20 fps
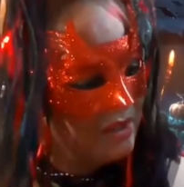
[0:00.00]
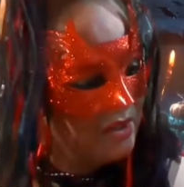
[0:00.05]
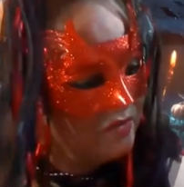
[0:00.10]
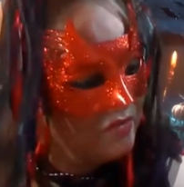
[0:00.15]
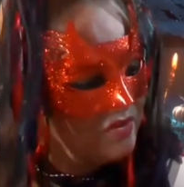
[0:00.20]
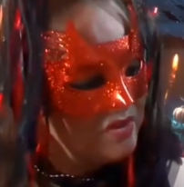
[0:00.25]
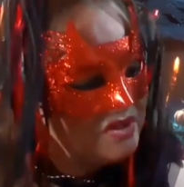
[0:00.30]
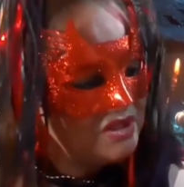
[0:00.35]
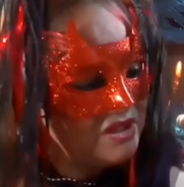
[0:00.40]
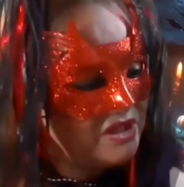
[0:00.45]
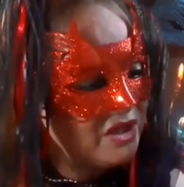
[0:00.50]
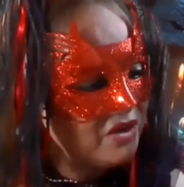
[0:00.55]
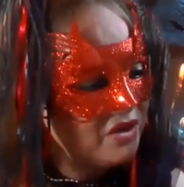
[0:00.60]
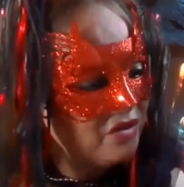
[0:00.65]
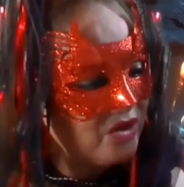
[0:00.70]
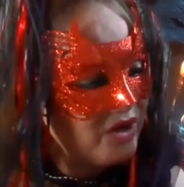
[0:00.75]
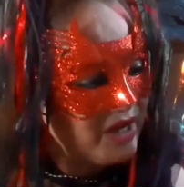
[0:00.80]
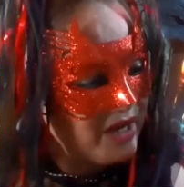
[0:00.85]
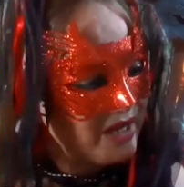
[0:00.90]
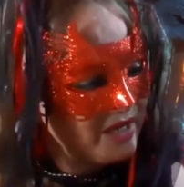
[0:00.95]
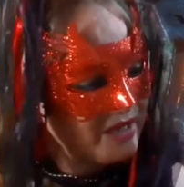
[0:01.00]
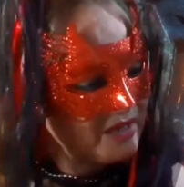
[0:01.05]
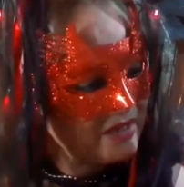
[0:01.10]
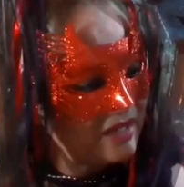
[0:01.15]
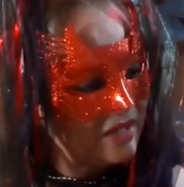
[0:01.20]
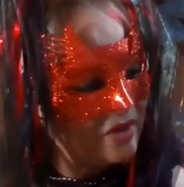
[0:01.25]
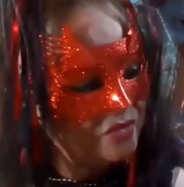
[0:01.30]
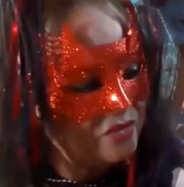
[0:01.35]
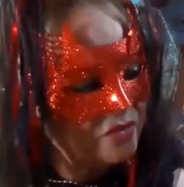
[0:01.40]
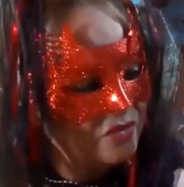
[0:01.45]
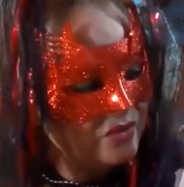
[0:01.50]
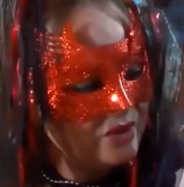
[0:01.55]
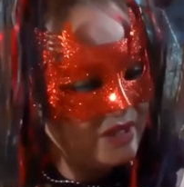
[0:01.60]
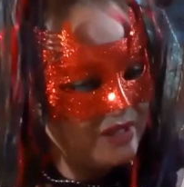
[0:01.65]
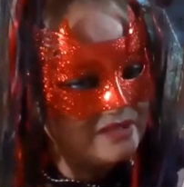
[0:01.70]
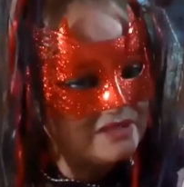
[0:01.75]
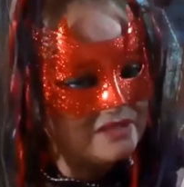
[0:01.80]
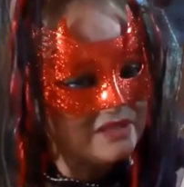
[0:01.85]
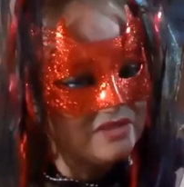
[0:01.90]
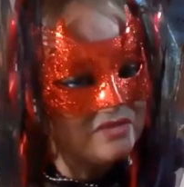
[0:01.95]
Reaching out her
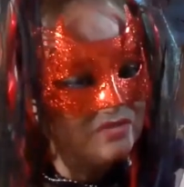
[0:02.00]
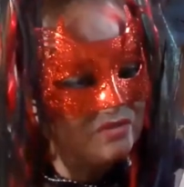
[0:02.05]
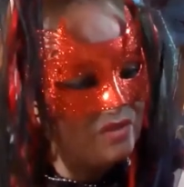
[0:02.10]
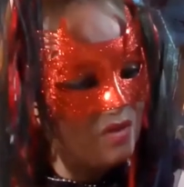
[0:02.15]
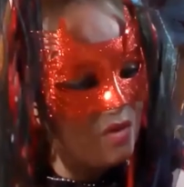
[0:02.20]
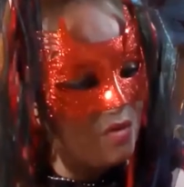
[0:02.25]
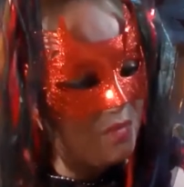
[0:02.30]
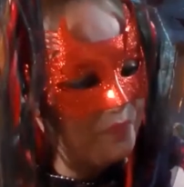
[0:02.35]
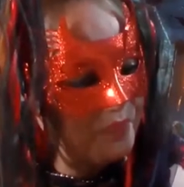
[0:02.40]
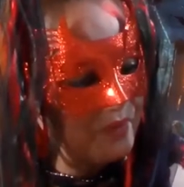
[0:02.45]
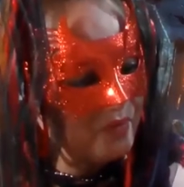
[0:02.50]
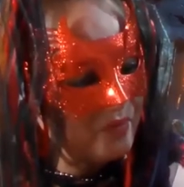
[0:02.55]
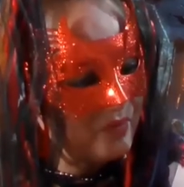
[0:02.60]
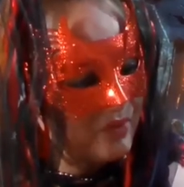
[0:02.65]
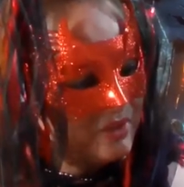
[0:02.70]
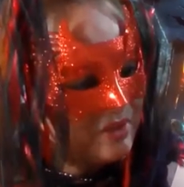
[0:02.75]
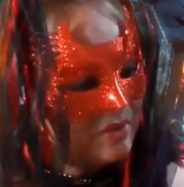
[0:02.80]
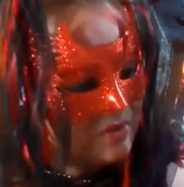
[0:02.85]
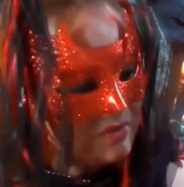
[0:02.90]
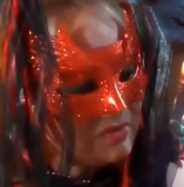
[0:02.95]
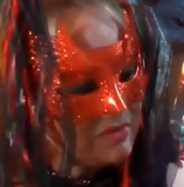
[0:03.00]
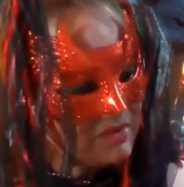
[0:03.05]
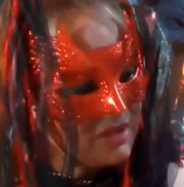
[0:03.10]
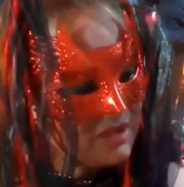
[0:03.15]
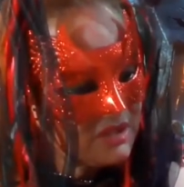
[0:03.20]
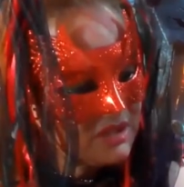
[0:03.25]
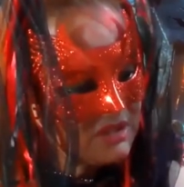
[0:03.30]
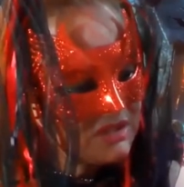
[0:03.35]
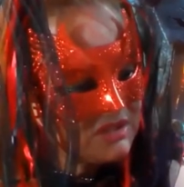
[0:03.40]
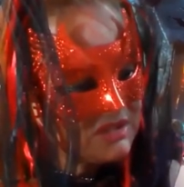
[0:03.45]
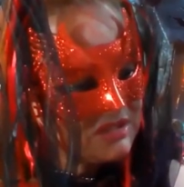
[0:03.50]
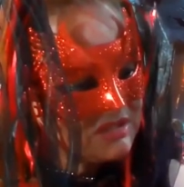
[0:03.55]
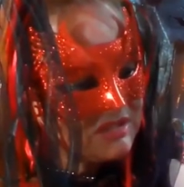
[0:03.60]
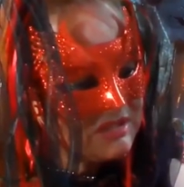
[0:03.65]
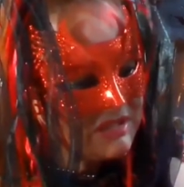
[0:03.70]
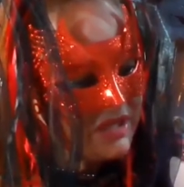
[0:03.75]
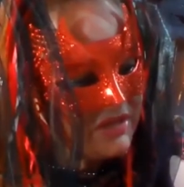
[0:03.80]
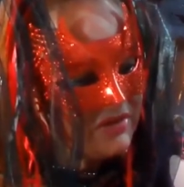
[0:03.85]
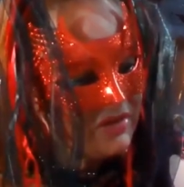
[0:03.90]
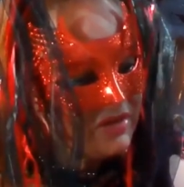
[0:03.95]
hands into the open window, she
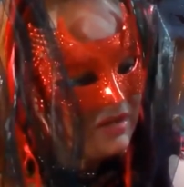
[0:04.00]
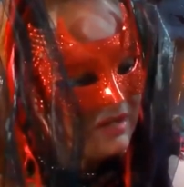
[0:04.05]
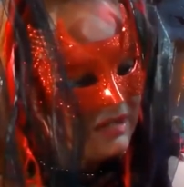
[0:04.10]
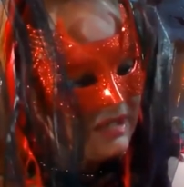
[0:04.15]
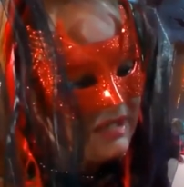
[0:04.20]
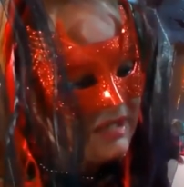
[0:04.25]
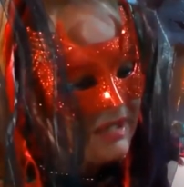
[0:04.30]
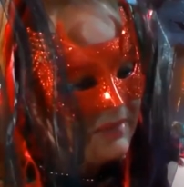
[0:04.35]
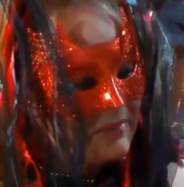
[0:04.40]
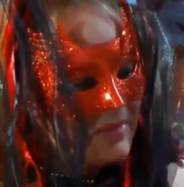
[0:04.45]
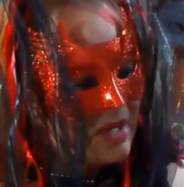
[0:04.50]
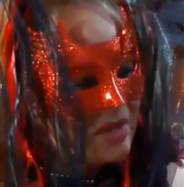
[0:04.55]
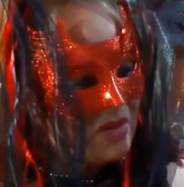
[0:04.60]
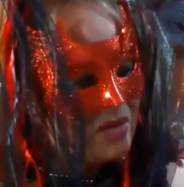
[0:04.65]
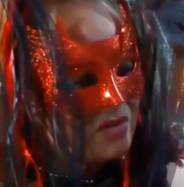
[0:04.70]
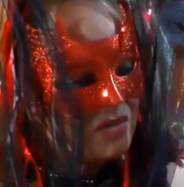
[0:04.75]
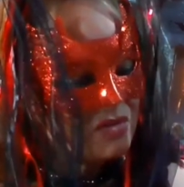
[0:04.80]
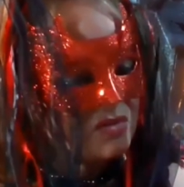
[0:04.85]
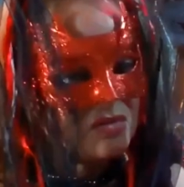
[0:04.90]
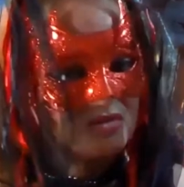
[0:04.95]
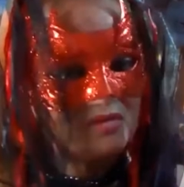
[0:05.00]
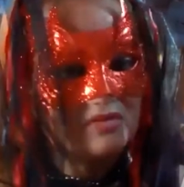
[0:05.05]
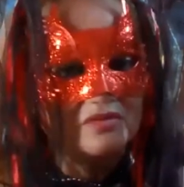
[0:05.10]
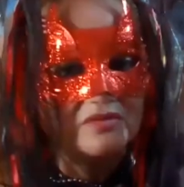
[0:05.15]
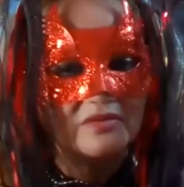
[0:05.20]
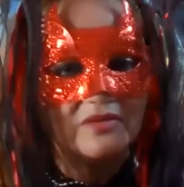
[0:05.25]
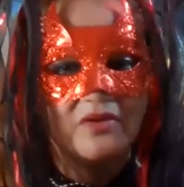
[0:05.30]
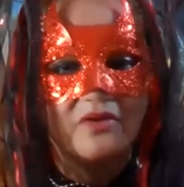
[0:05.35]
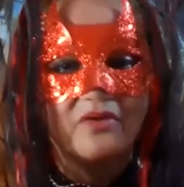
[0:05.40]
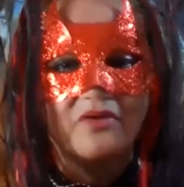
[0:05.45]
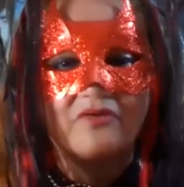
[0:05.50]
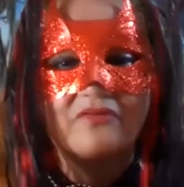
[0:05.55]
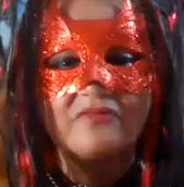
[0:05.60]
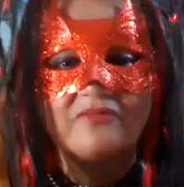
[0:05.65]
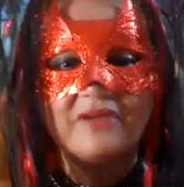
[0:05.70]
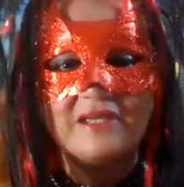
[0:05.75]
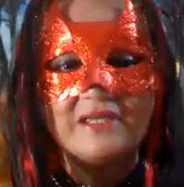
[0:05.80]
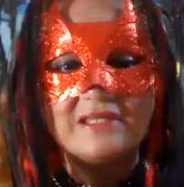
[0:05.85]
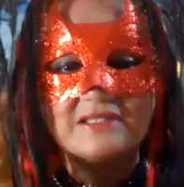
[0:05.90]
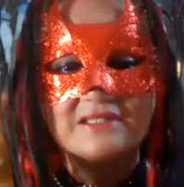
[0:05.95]
stared in at my uncle, her
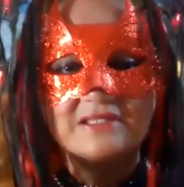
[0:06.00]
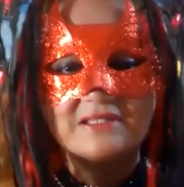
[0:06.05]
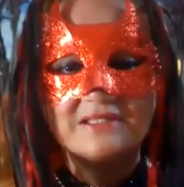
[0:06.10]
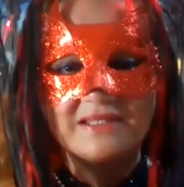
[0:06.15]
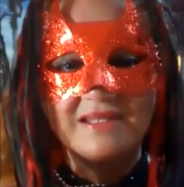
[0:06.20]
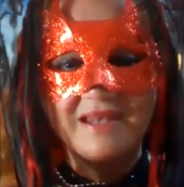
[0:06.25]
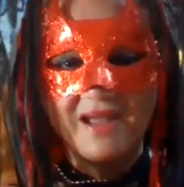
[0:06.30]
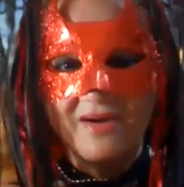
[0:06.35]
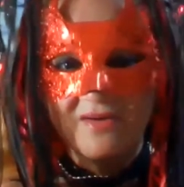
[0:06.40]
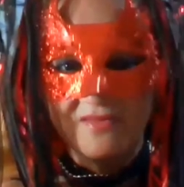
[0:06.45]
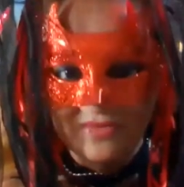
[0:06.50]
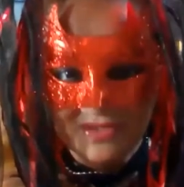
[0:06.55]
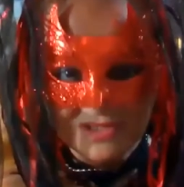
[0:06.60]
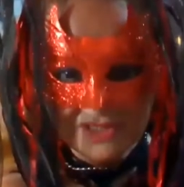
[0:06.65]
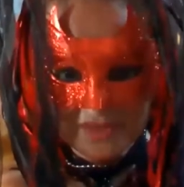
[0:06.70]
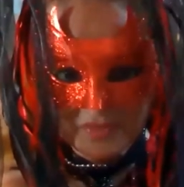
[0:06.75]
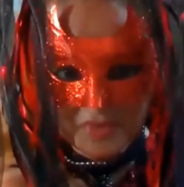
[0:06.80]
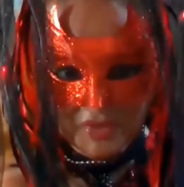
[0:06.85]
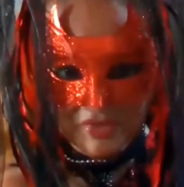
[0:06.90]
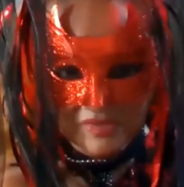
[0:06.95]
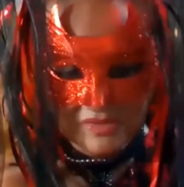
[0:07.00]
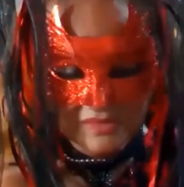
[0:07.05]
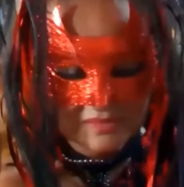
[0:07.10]
face now visible.